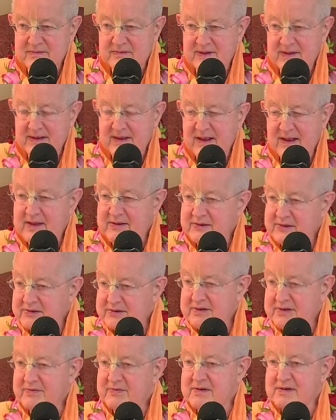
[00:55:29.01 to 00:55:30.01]
And there's
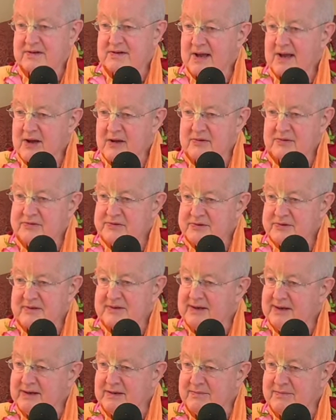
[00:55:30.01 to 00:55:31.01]
different sounds, and it can
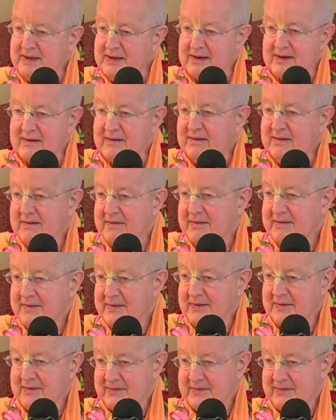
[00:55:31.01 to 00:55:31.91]
be the